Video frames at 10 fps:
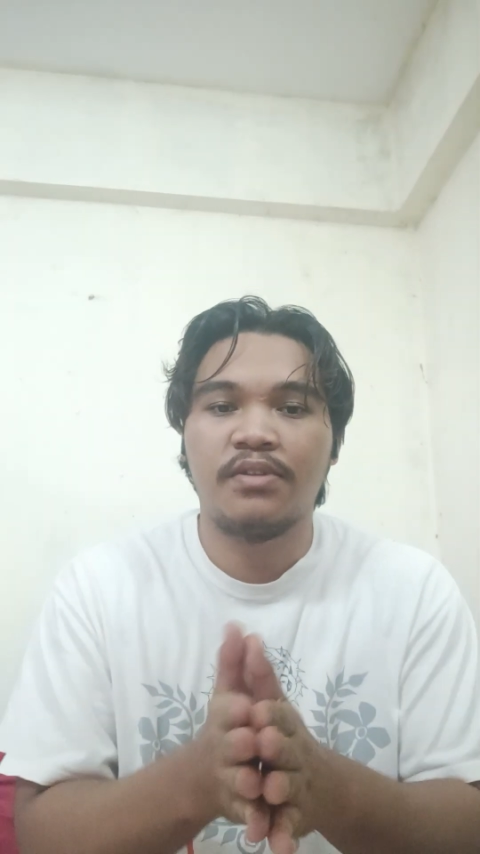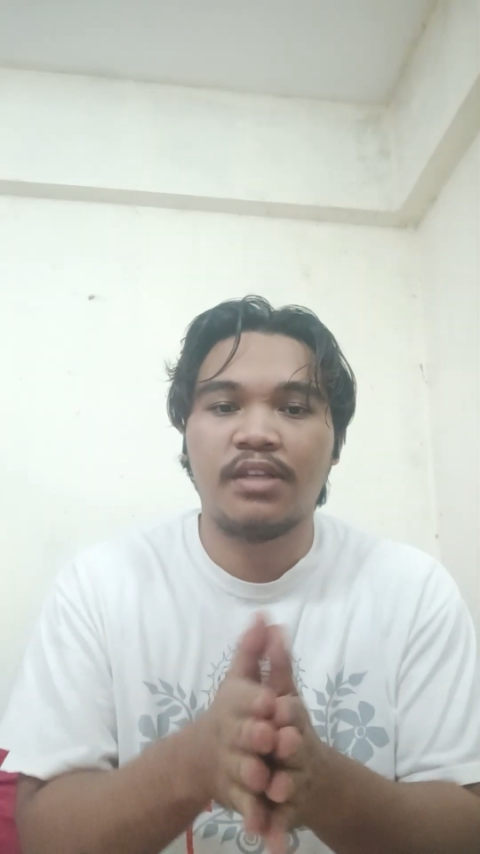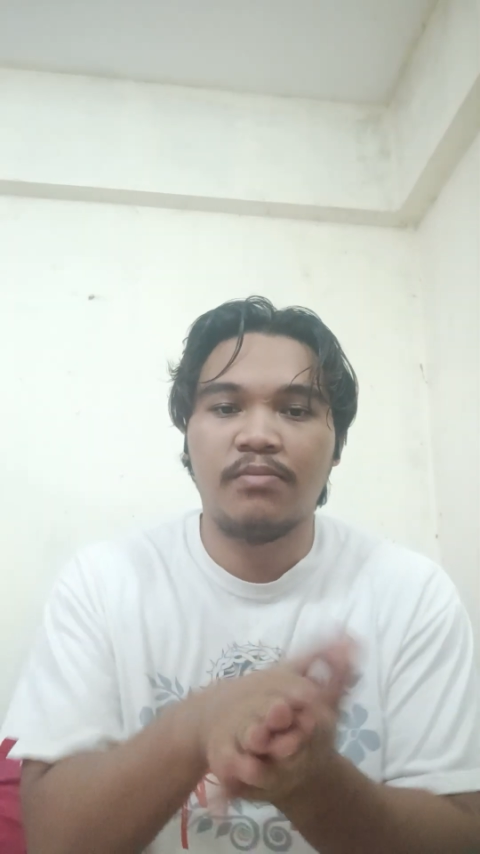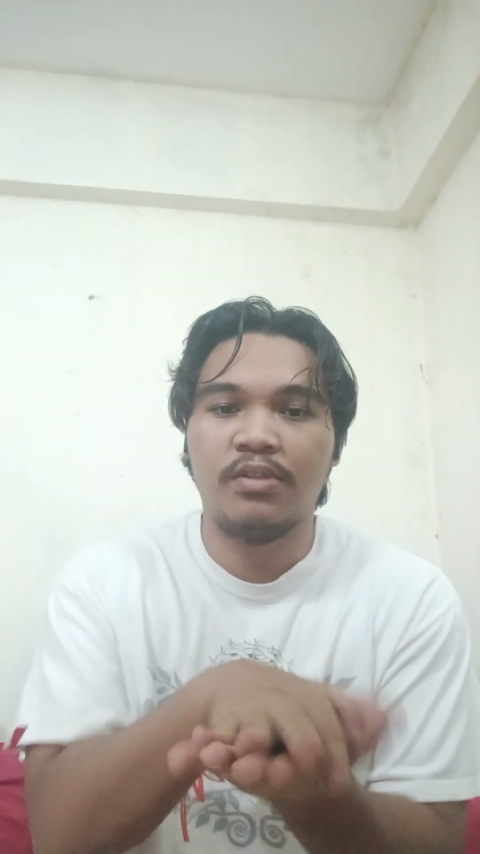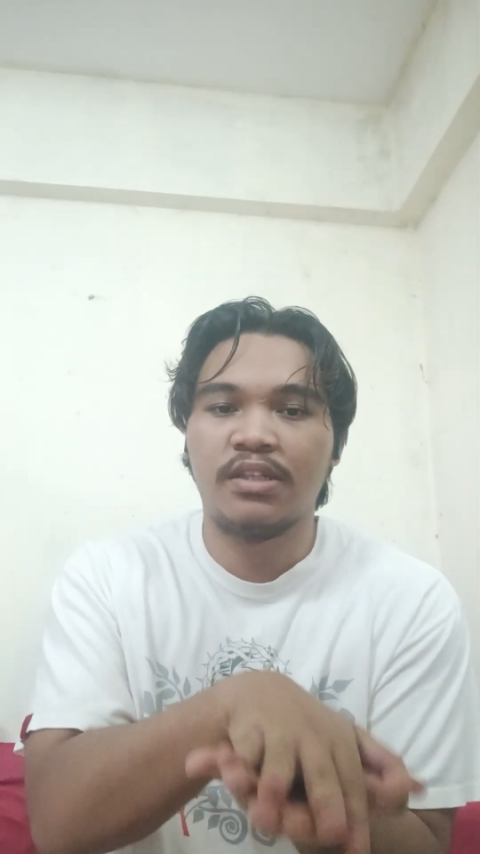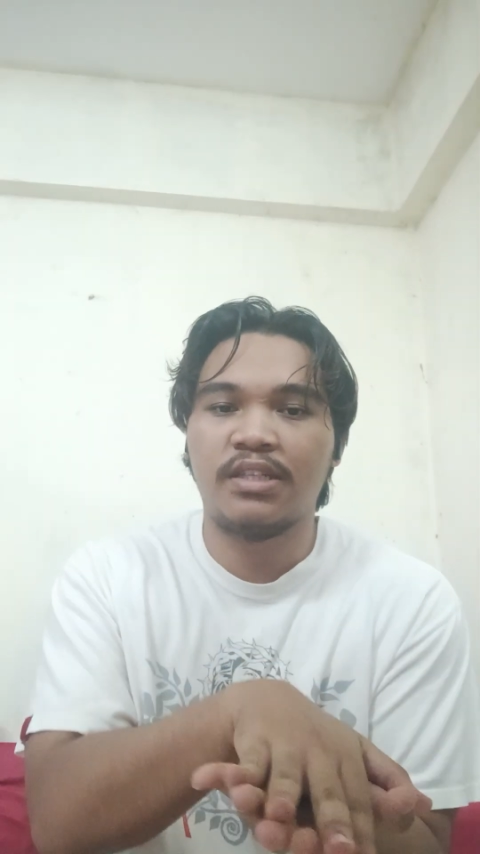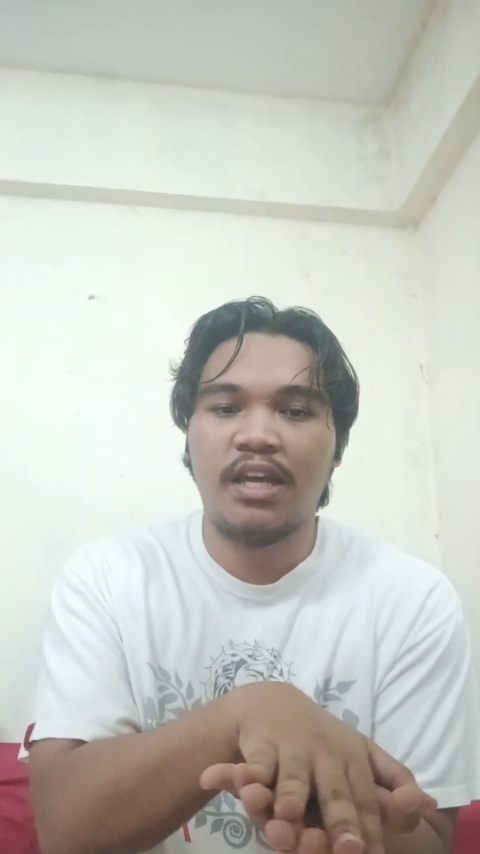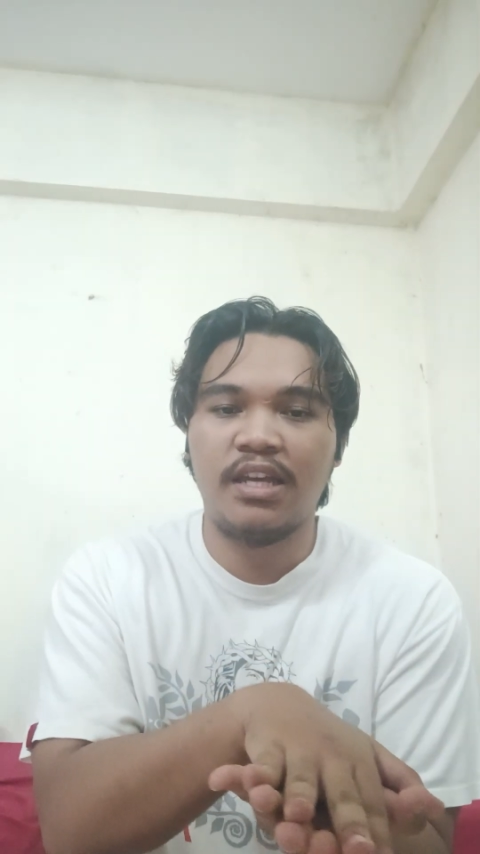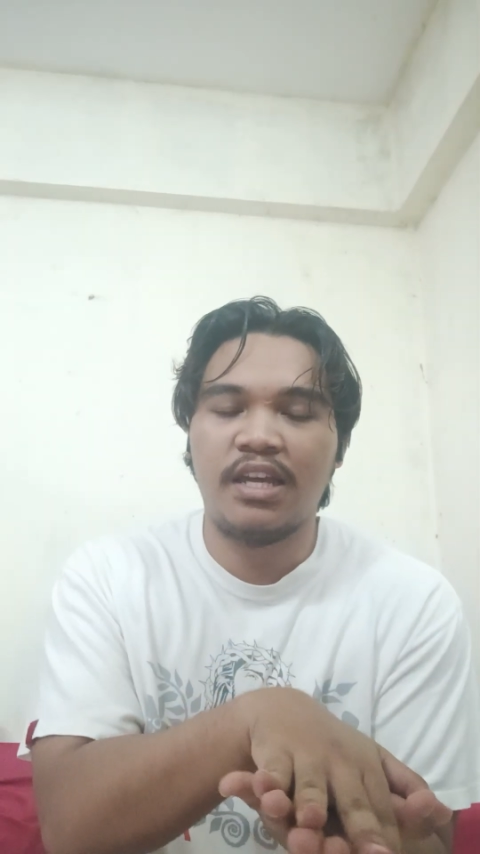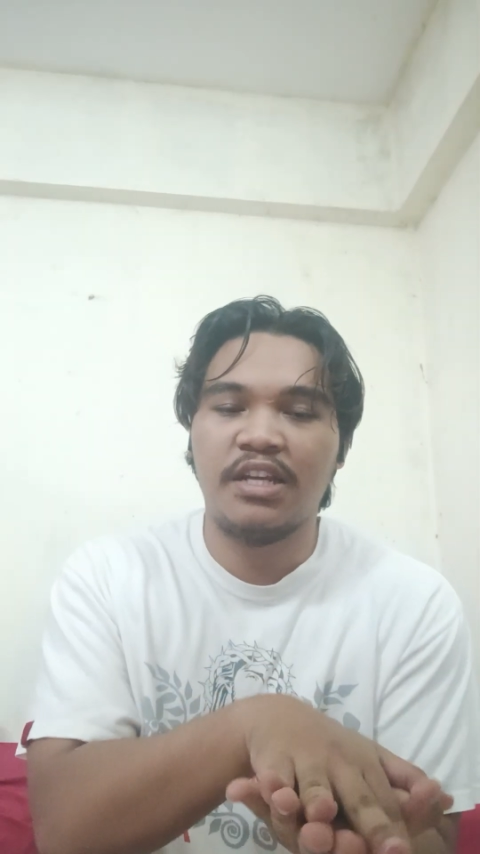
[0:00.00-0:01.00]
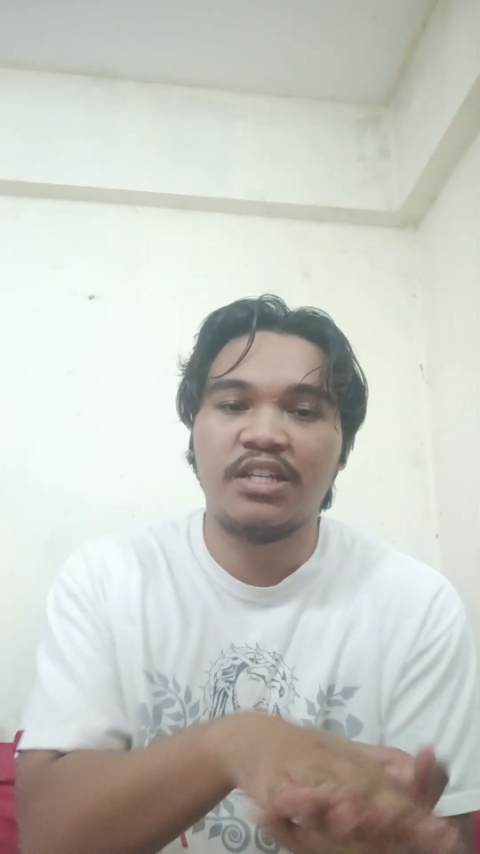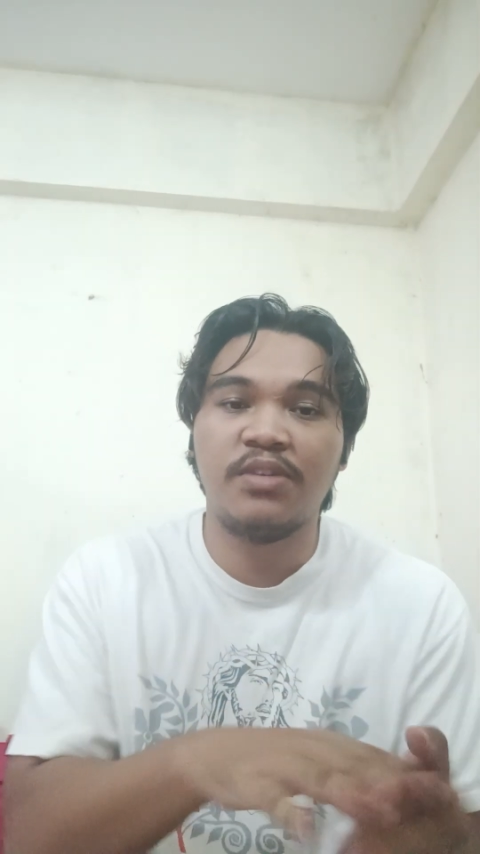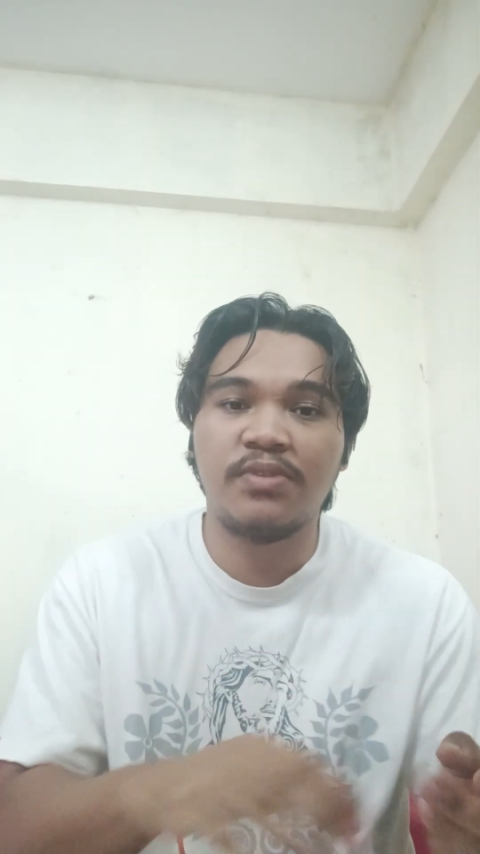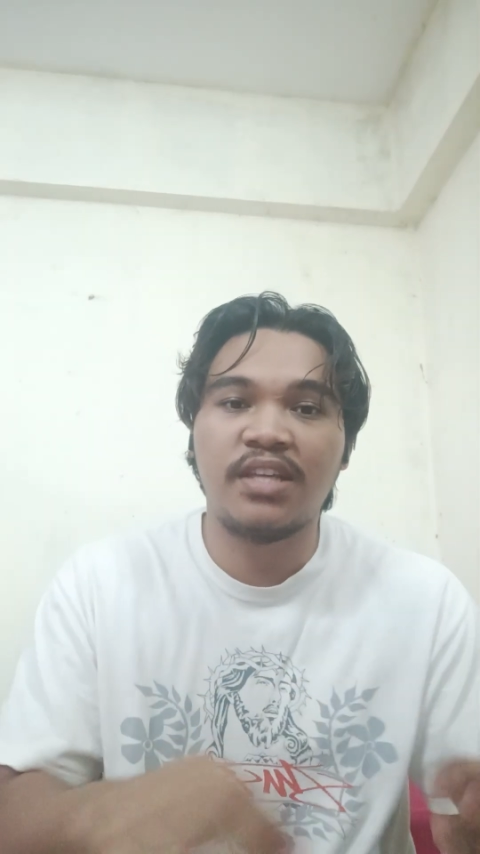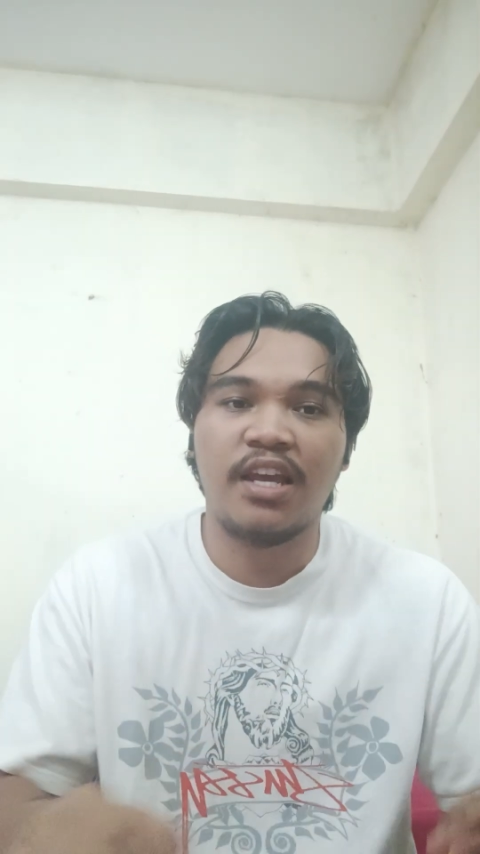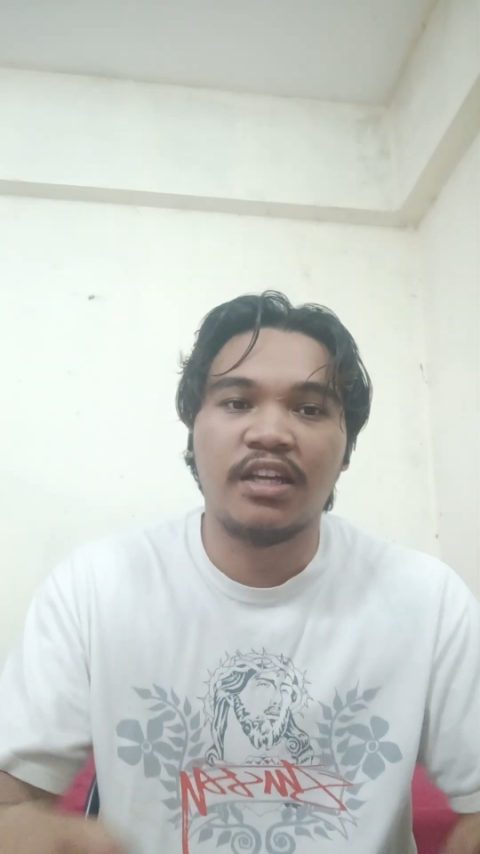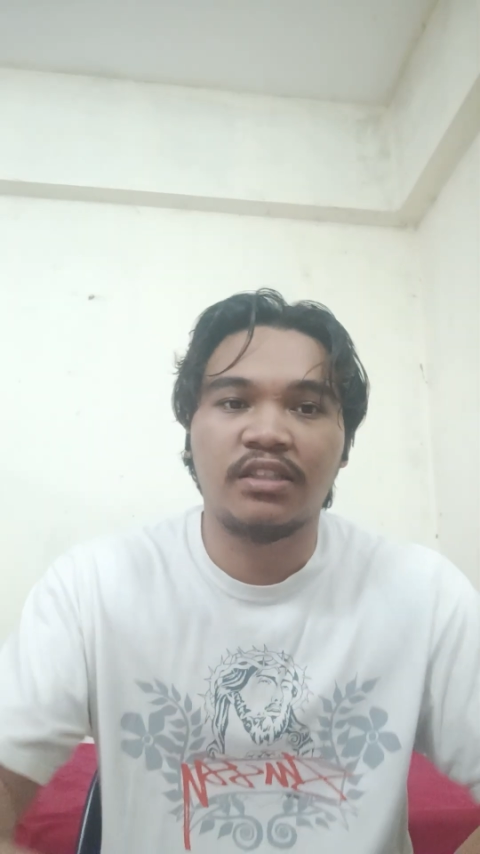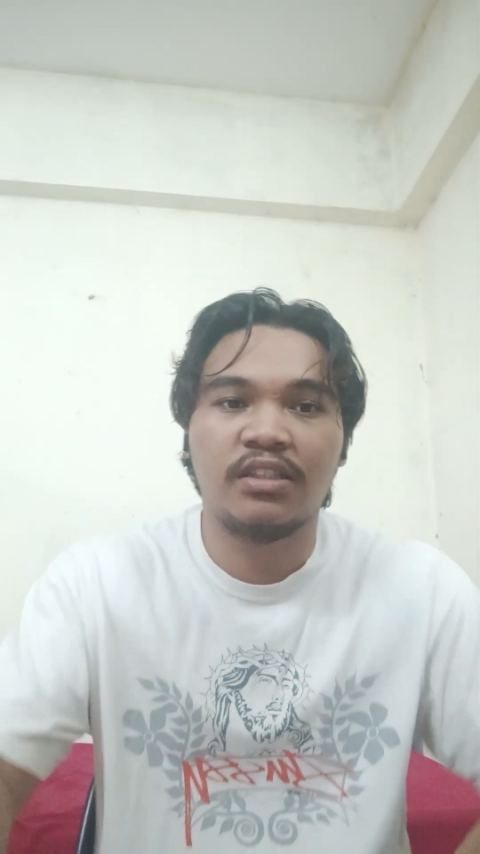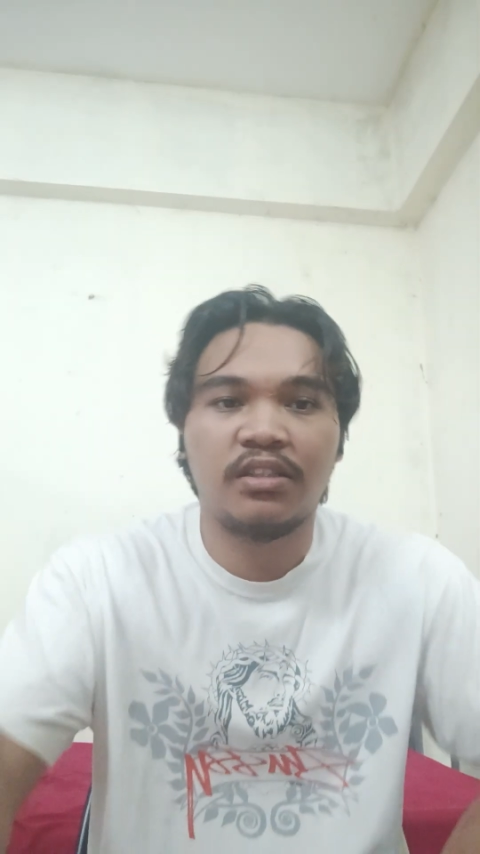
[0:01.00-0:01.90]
and the ship sank.